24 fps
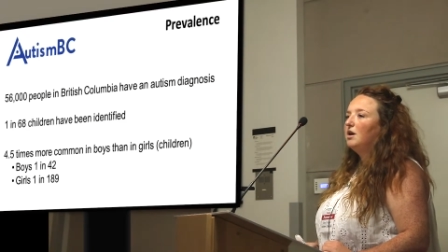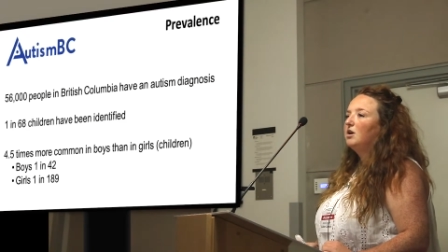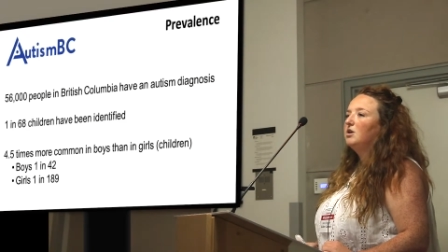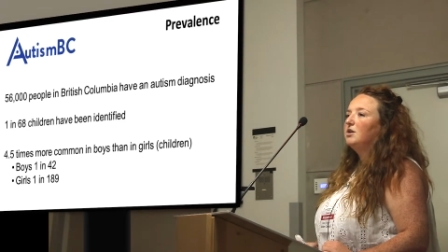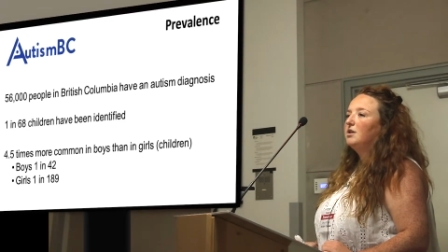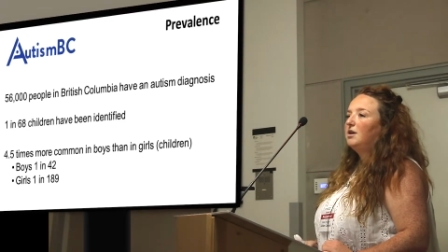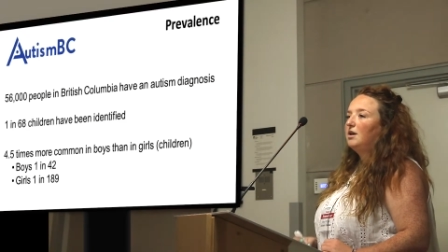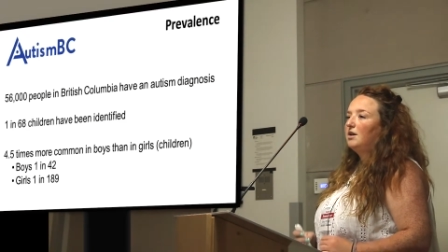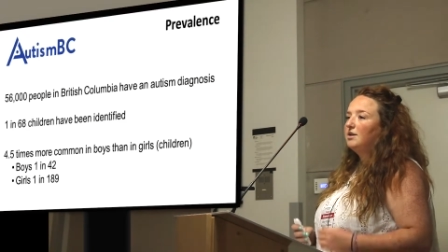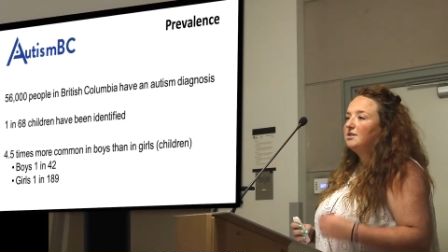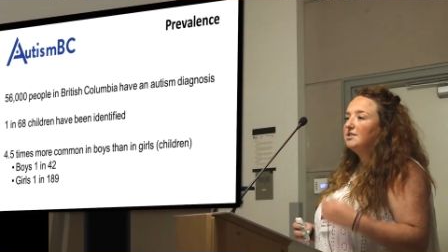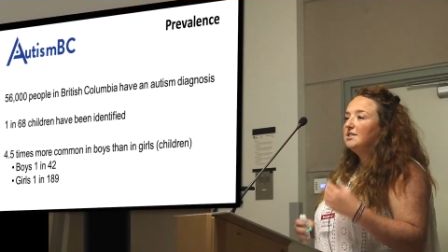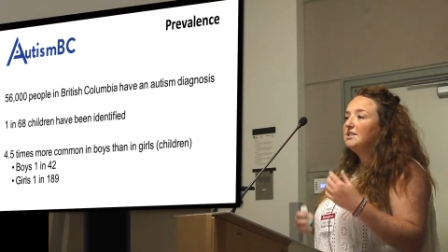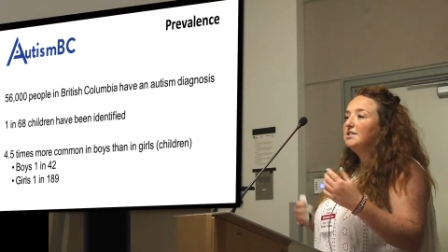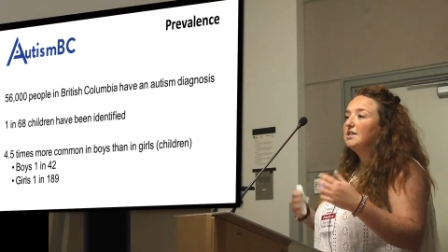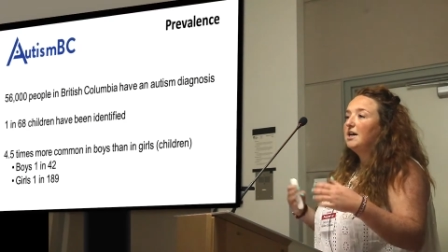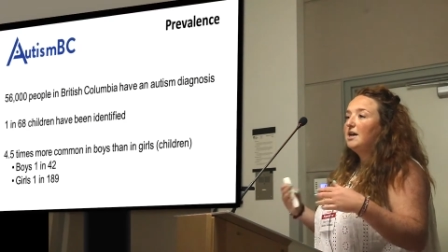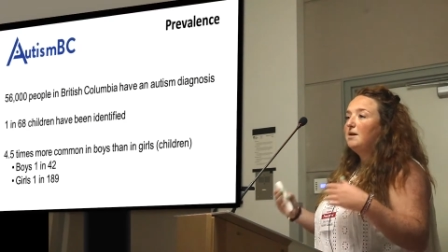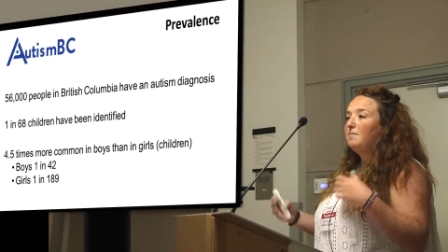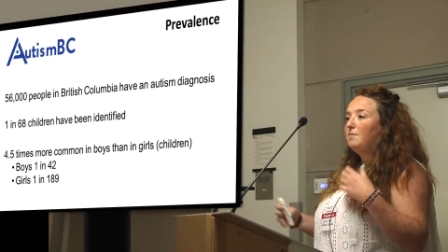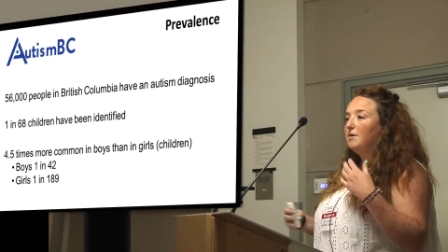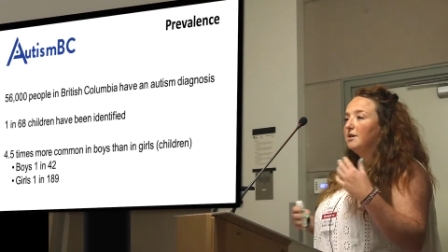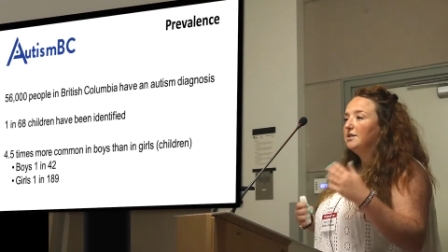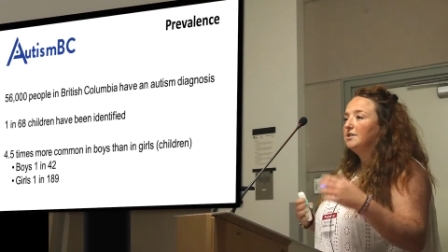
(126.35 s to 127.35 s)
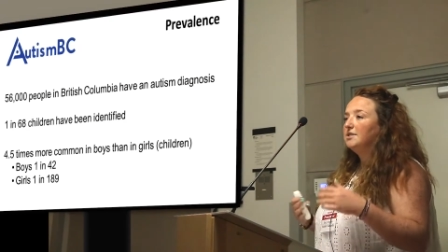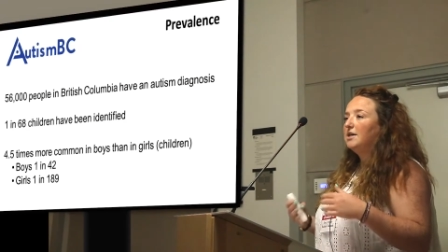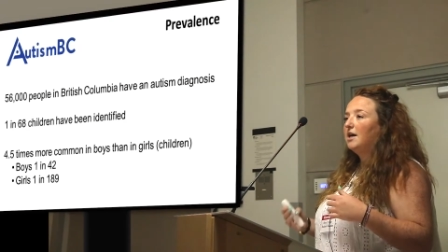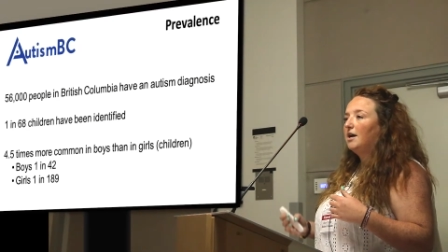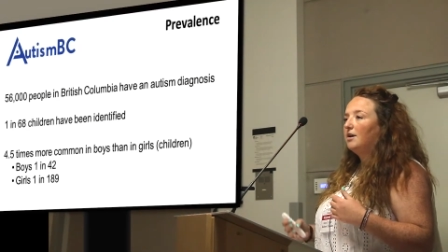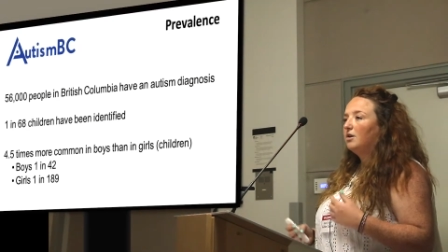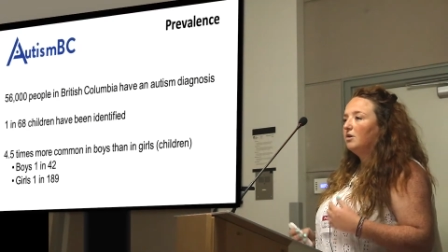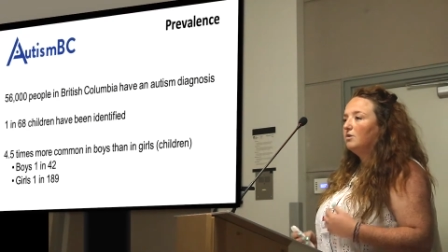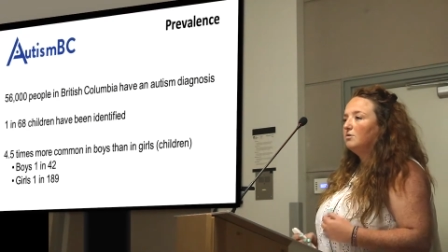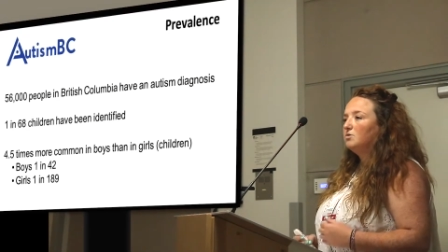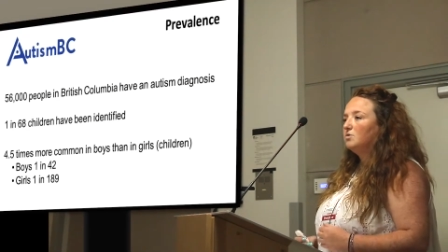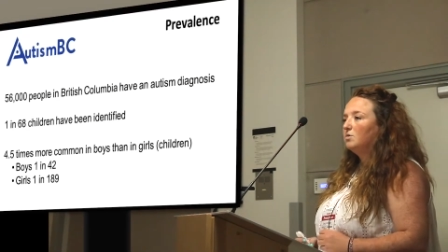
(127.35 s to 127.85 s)
are today being
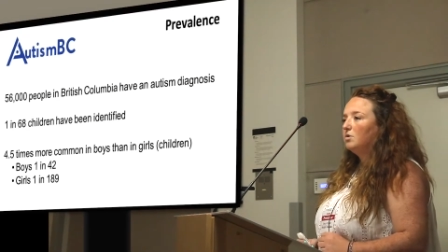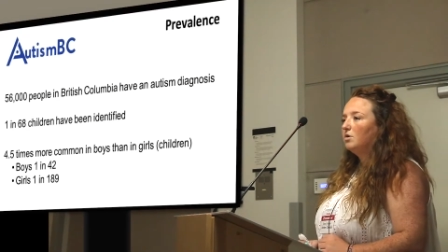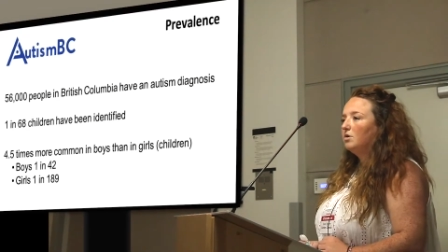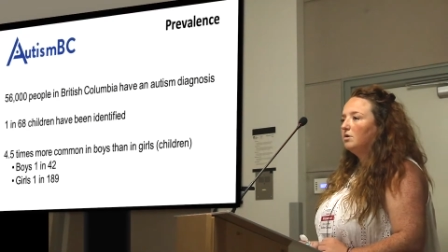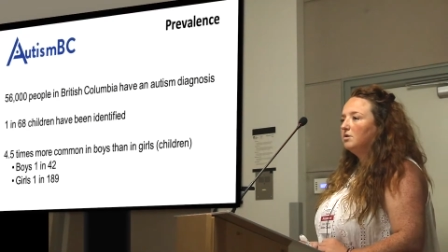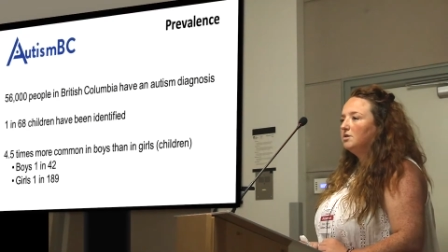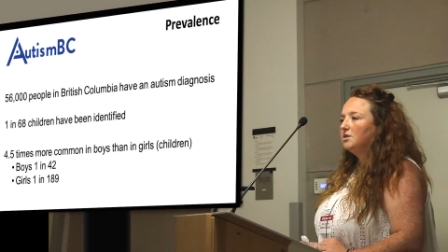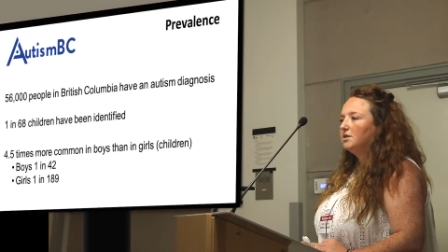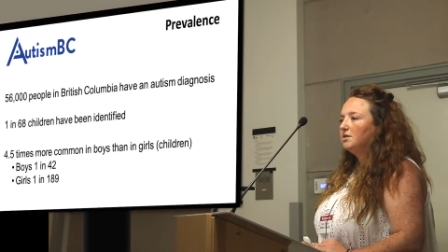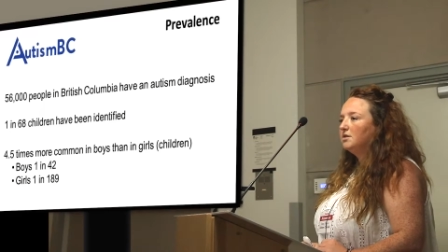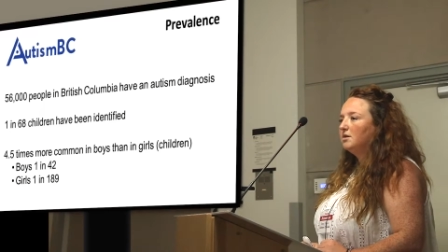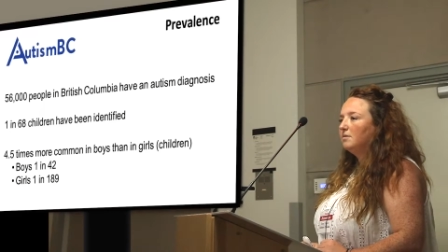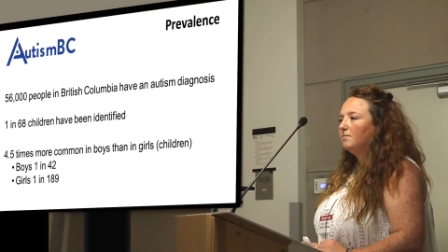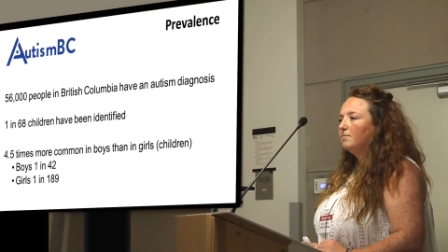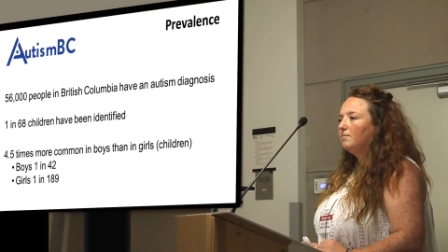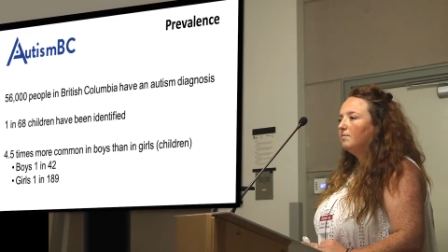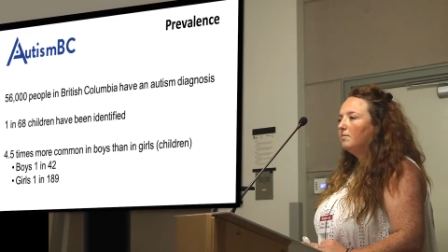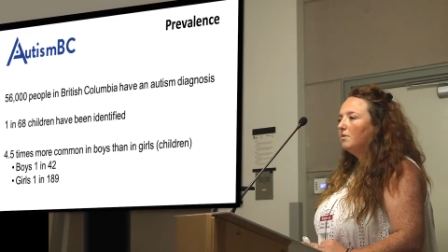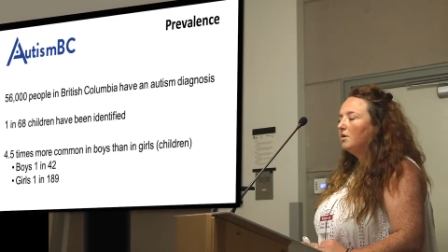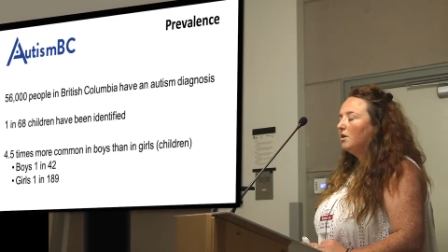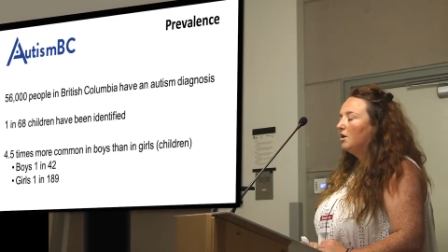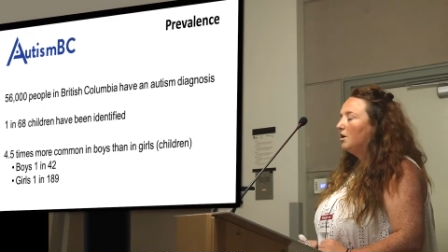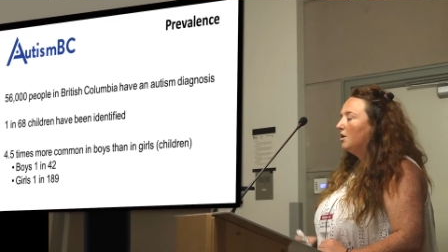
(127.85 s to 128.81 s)
diagnosed with autism.